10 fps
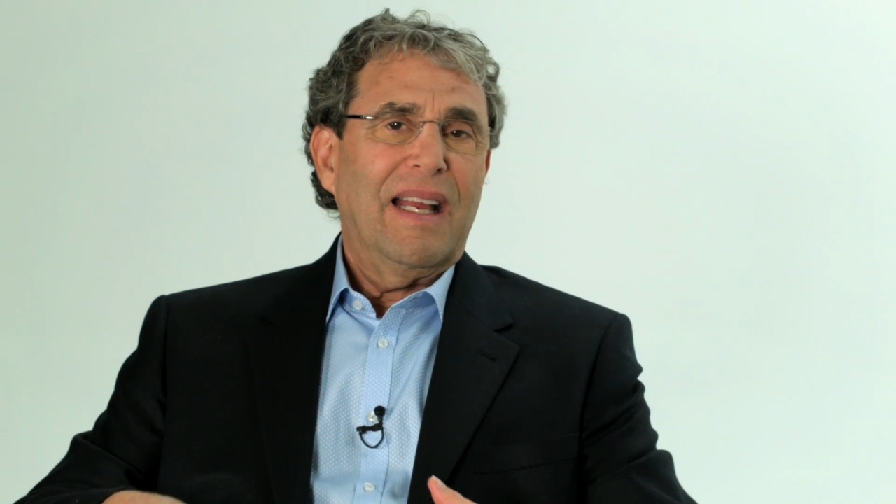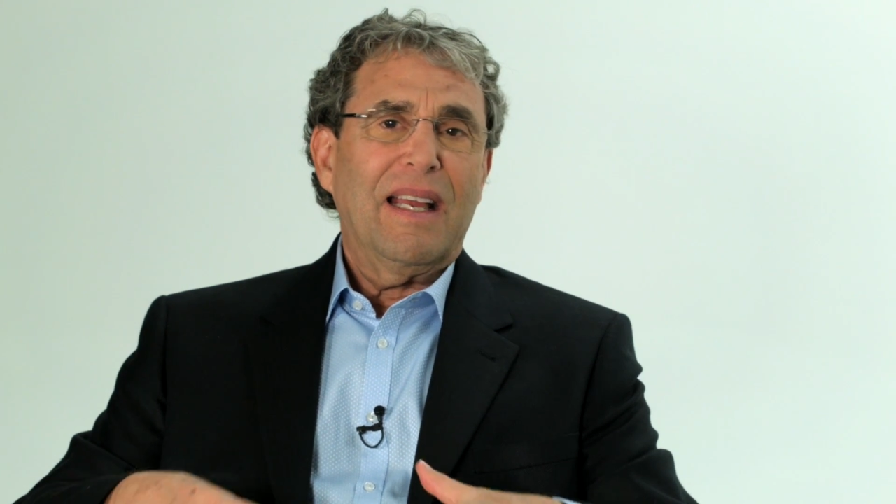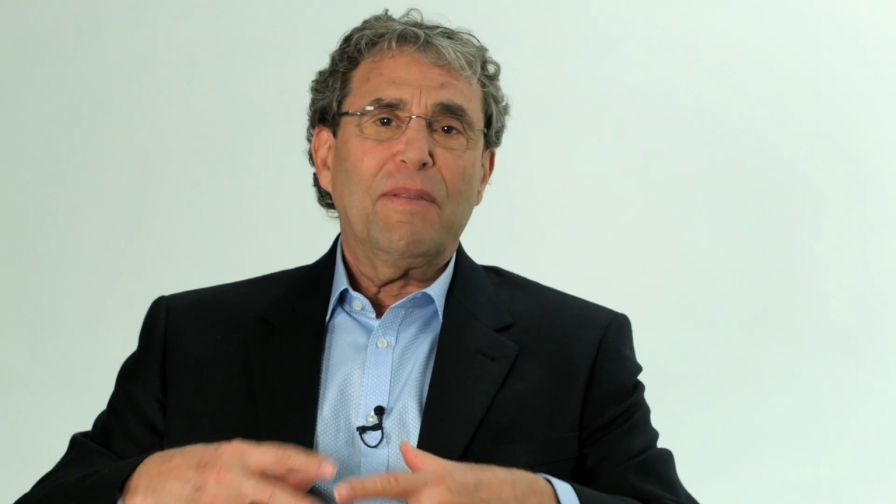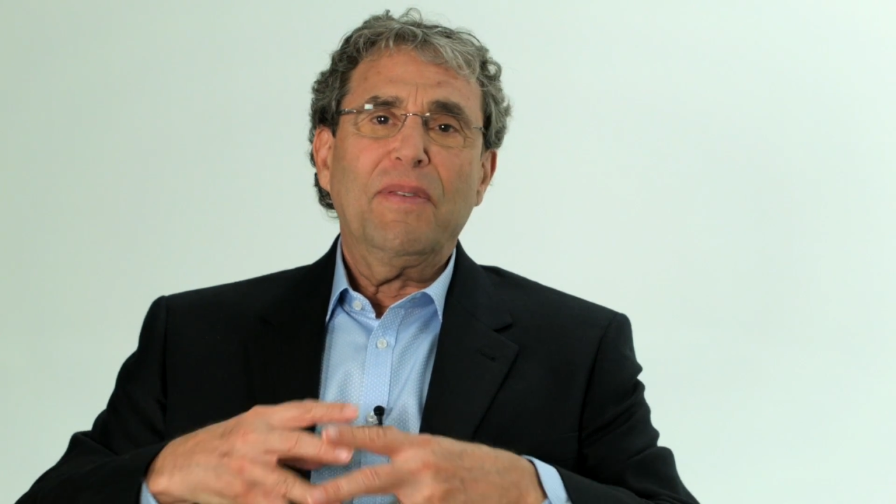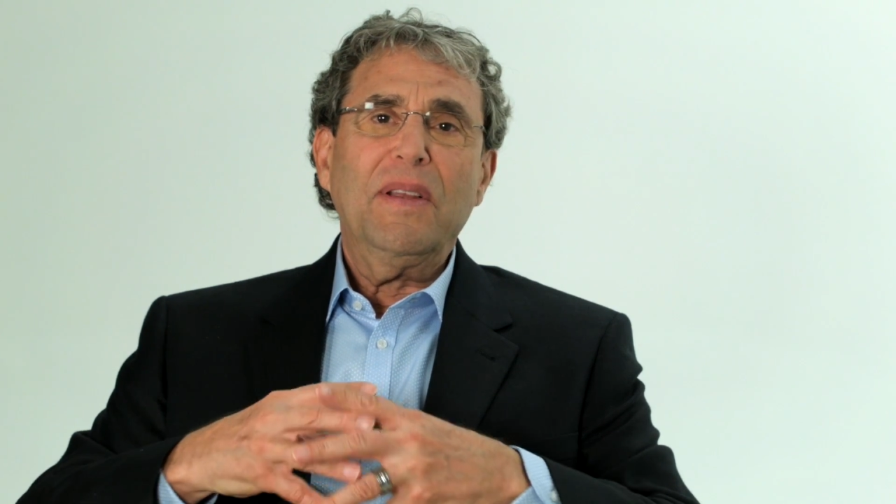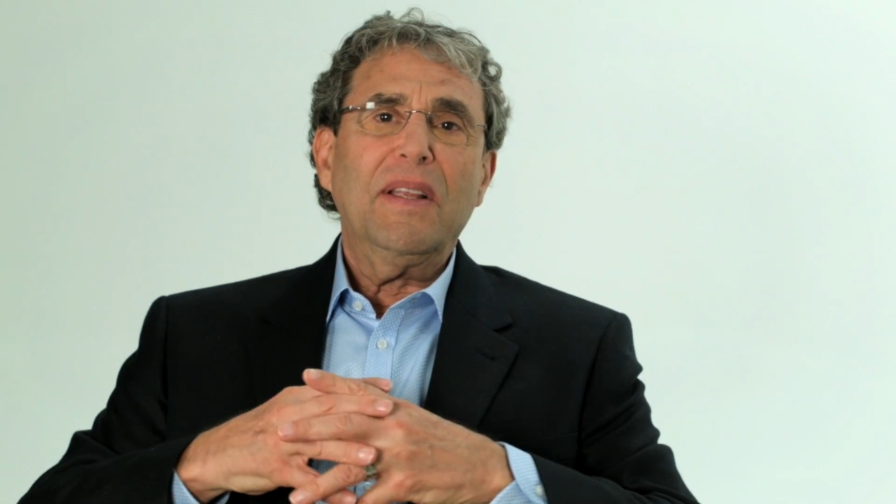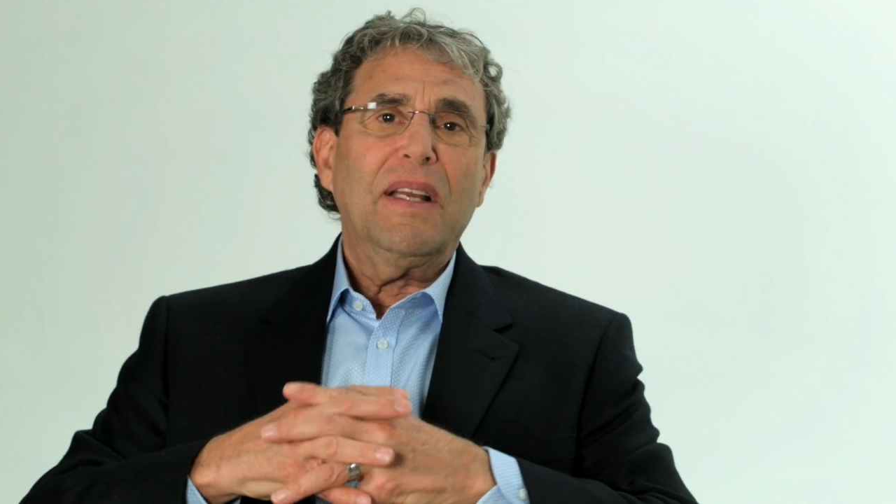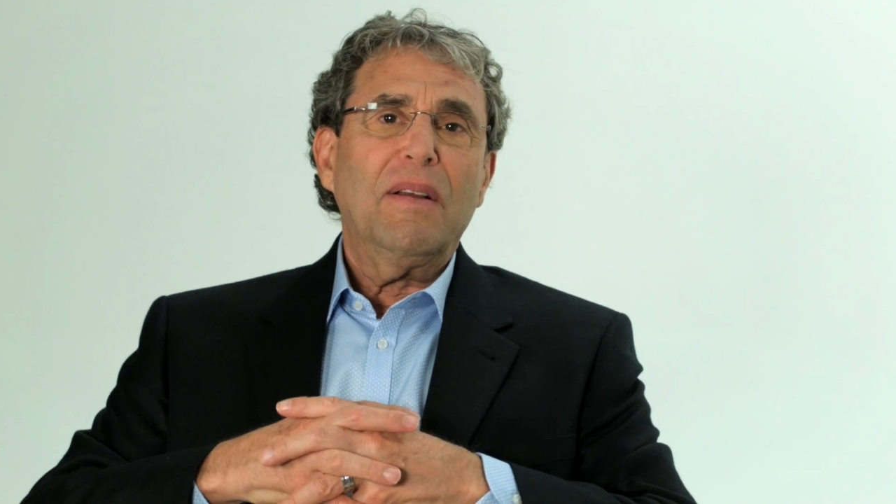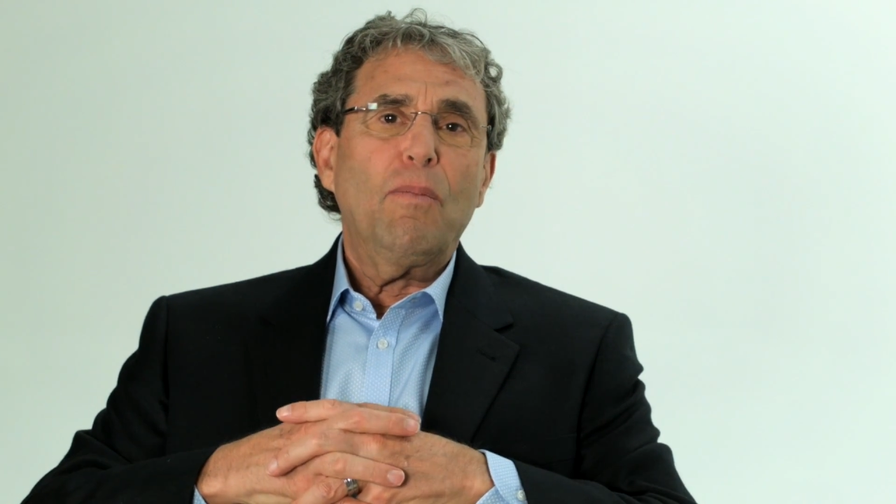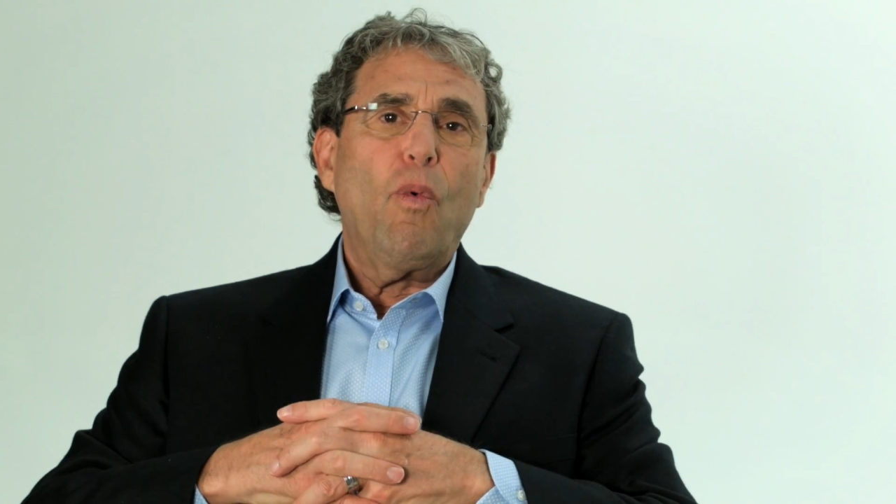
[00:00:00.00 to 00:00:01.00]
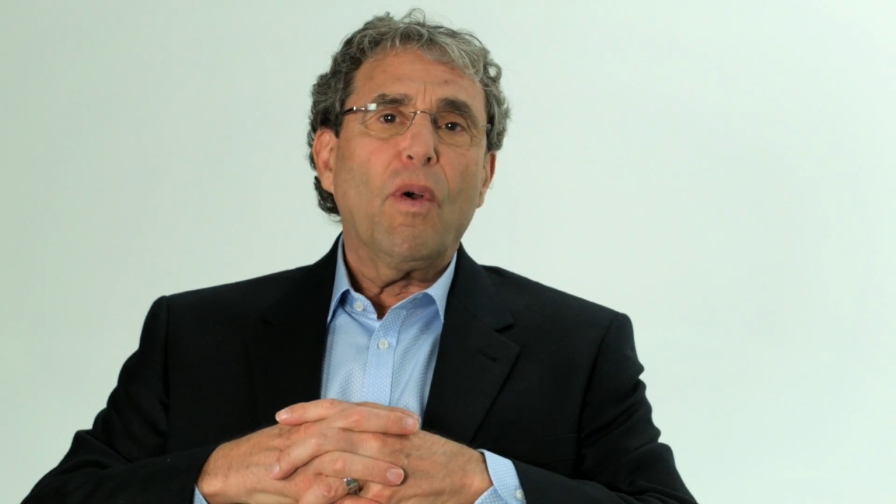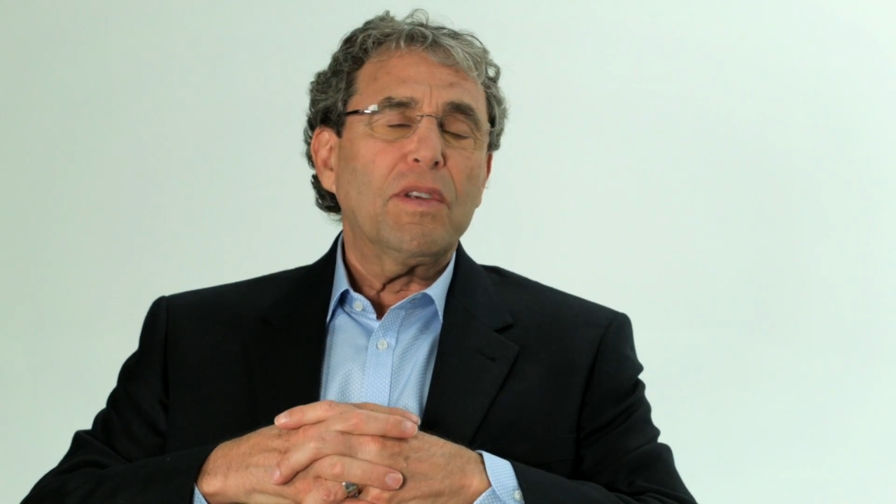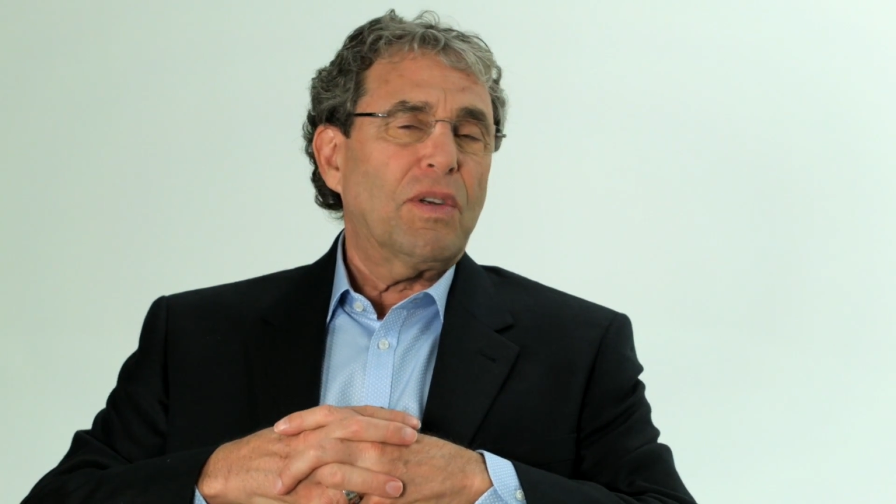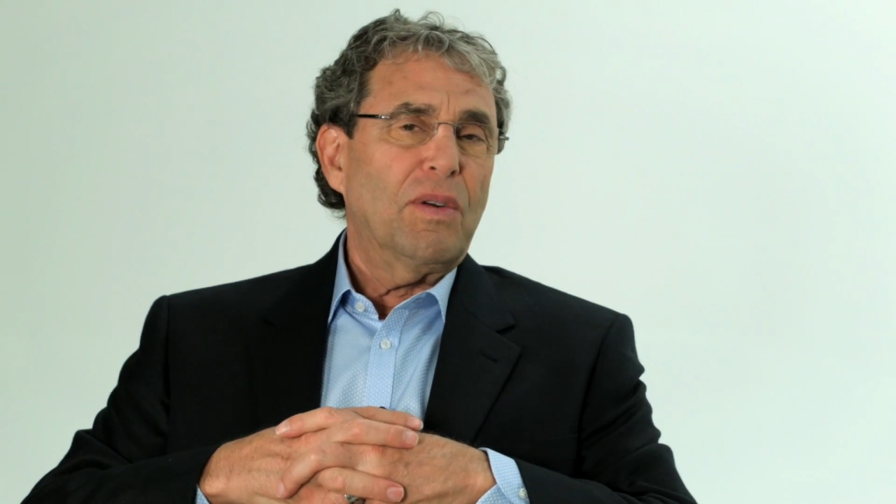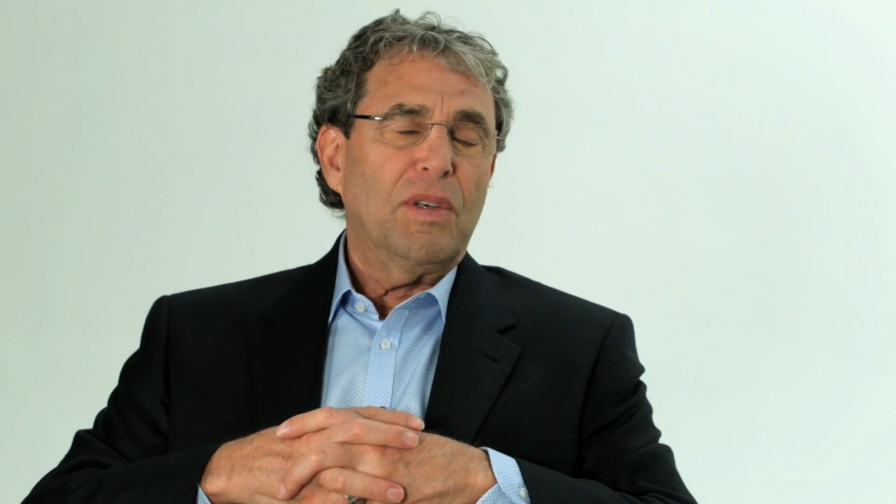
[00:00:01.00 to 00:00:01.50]
and feeling more
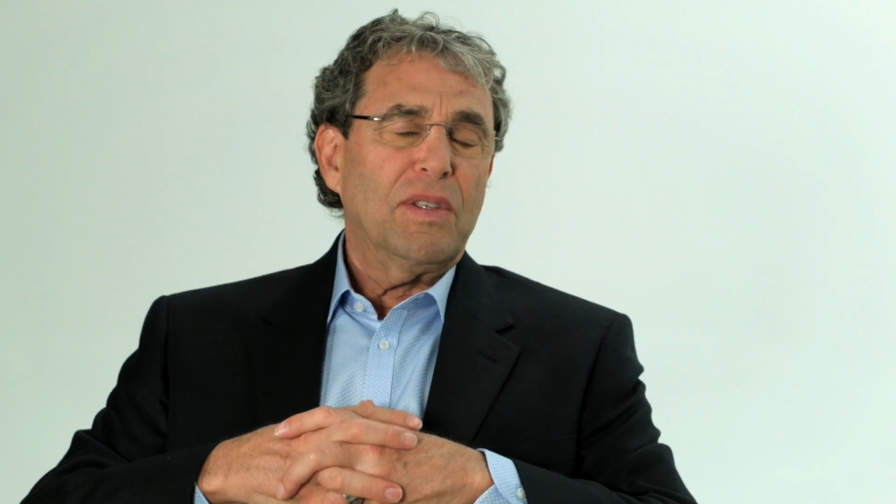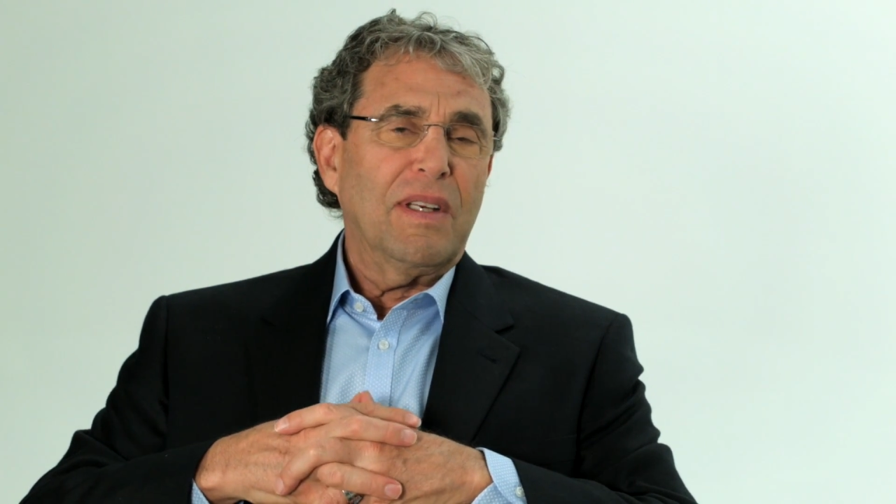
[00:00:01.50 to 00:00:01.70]
discouraged